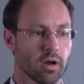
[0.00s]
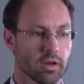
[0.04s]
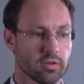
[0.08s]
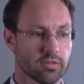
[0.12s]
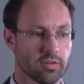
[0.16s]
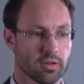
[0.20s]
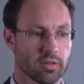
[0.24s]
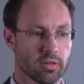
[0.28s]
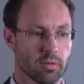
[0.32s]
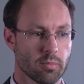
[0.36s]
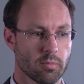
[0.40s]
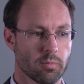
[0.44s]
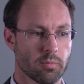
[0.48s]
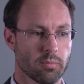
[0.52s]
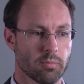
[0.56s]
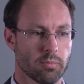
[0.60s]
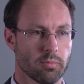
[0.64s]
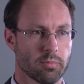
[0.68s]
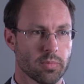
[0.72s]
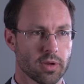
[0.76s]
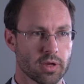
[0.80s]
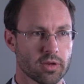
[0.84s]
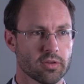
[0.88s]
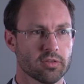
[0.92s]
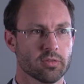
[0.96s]
I see the
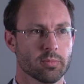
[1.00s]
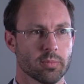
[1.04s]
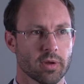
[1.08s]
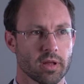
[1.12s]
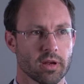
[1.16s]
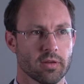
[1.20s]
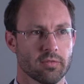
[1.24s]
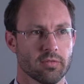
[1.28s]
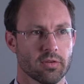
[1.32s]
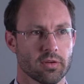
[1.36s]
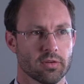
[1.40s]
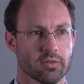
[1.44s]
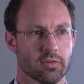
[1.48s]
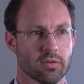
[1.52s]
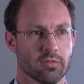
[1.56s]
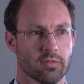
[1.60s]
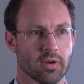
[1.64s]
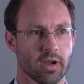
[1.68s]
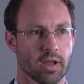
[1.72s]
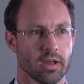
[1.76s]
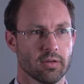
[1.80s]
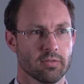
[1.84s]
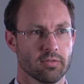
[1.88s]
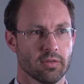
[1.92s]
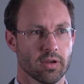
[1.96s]
biggest benefits of
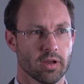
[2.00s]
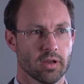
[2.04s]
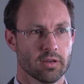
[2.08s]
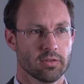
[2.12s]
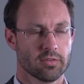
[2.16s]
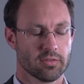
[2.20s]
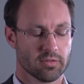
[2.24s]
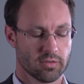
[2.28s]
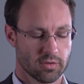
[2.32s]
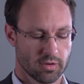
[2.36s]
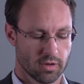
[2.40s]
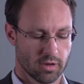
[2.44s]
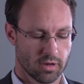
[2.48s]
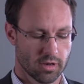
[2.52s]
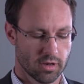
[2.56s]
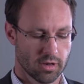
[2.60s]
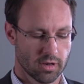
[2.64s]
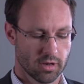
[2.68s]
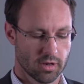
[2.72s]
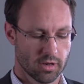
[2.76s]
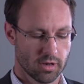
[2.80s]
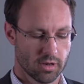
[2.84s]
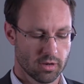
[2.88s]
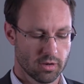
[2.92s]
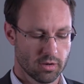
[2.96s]
AFS
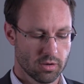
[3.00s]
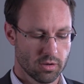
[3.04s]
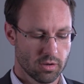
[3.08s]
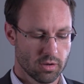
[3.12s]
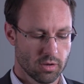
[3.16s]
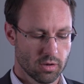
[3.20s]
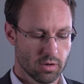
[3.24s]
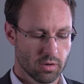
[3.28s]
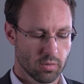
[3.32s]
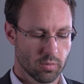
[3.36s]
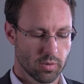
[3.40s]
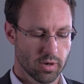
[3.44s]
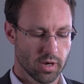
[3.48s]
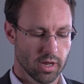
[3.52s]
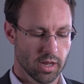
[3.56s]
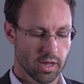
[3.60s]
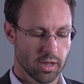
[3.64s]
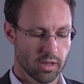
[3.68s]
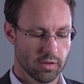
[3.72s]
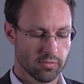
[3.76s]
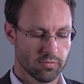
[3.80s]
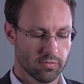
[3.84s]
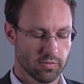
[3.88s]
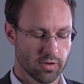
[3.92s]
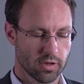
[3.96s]
are when
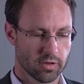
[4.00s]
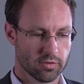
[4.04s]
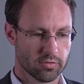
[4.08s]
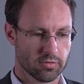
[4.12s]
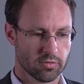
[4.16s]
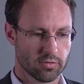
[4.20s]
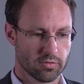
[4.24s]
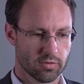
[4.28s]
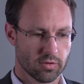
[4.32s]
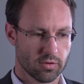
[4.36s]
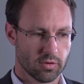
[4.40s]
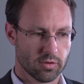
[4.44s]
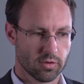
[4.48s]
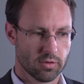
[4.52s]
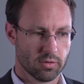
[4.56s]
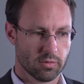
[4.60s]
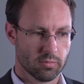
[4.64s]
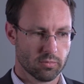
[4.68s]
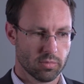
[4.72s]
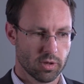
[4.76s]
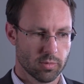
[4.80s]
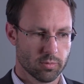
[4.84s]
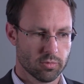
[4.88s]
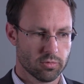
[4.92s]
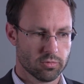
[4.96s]

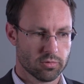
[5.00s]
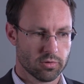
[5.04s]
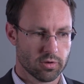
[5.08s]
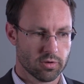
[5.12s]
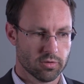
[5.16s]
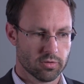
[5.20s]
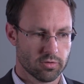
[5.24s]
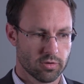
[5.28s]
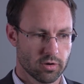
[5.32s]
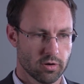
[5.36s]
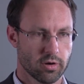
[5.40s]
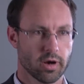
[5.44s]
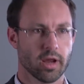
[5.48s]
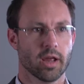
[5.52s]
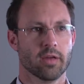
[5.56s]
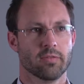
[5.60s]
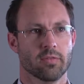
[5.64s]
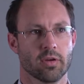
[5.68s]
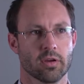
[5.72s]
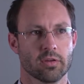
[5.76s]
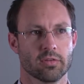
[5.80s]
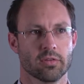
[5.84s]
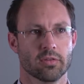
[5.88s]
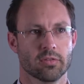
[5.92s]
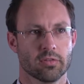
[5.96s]
people consider
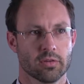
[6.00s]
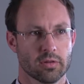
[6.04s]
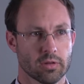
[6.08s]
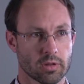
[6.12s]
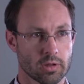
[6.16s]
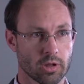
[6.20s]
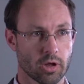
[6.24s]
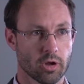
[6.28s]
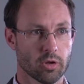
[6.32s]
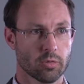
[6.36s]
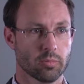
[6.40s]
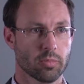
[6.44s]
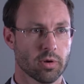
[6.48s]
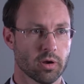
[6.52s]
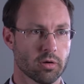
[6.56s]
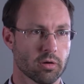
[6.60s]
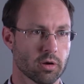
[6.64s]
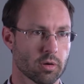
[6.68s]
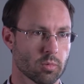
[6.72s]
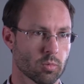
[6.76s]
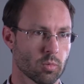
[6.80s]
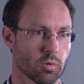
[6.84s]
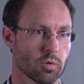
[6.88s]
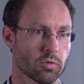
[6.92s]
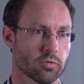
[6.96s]
AFS as a
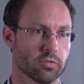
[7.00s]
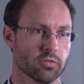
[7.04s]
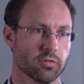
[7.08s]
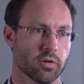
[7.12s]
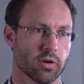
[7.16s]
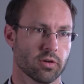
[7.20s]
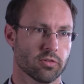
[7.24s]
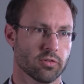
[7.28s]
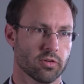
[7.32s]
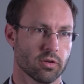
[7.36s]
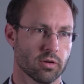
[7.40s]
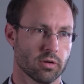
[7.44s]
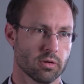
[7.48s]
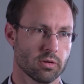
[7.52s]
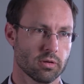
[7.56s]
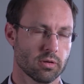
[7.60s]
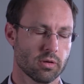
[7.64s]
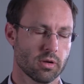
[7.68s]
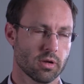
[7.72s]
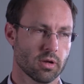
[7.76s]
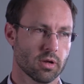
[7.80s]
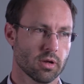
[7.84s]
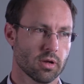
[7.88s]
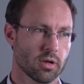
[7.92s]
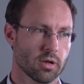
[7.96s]
load-bearing wall structure.
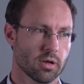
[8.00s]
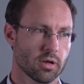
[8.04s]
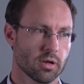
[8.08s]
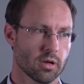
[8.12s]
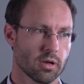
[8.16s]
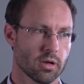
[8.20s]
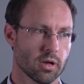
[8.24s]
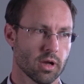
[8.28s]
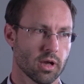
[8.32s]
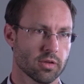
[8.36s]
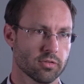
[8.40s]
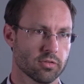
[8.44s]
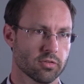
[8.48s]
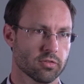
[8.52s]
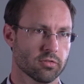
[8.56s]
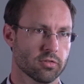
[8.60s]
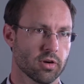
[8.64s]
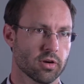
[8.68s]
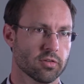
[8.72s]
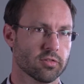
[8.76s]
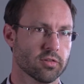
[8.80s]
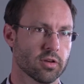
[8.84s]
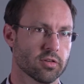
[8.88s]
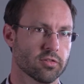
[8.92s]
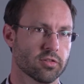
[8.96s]
As a
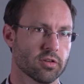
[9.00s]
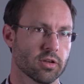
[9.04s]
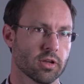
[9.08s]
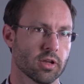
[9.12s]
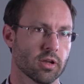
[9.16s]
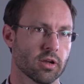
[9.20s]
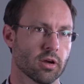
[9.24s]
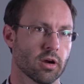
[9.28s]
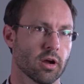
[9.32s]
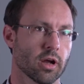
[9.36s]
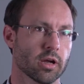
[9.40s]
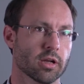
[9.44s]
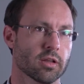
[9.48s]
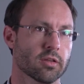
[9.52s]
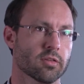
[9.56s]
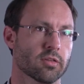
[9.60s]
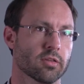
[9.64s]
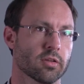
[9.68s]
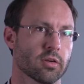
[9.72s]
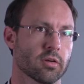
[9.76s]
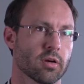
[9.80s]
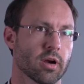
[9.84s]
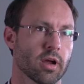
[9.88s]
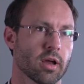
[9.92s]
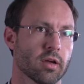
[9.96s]
structural engineer, I
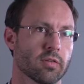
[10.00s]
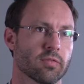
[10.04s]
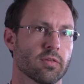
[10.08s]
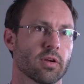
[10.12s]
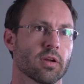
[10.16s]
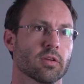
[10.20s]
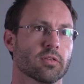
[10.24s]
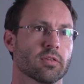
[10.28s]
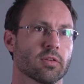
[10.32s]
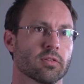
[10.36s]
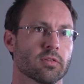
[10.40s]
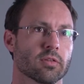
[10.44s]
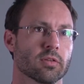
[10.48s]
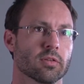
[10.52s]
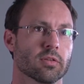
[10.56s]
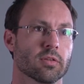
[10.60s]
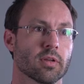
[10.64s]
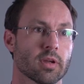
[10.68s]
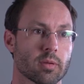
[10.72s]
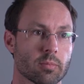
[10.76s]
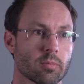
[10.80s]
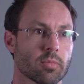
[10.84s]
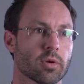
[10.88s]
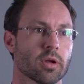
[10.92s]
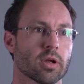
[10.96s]
consider AFS as a
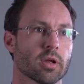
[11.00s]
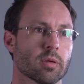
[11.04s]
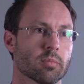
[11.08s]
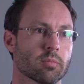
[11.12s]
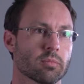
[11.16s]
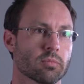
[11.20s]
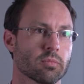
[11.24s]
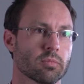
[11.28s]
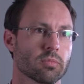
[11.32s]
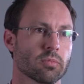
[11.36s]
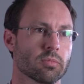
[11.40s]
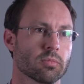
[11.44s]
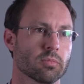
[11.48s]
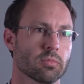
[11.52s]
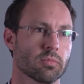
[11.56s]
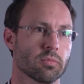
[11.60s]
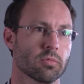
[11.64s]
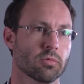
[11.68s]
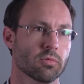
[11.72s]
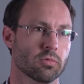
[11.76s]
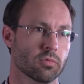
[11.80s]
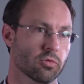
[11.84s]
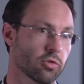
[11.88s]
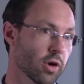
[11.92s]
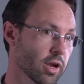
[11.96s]
deep beam
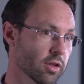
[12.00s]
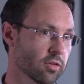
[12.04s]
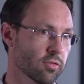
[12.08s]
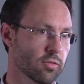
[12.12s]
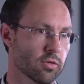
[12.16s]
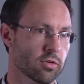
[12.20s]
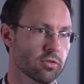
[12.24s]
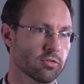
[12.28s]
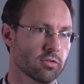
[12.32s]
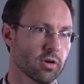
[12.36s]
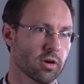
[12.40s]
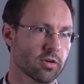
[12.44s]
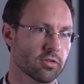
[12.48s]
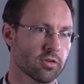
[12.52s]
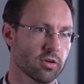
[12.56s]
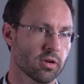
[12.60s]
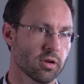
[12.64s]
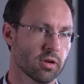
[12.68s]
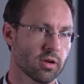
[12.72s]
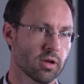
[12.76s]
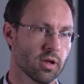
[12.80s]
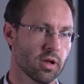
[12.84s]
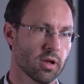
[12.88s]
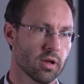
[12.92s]
transfer structure.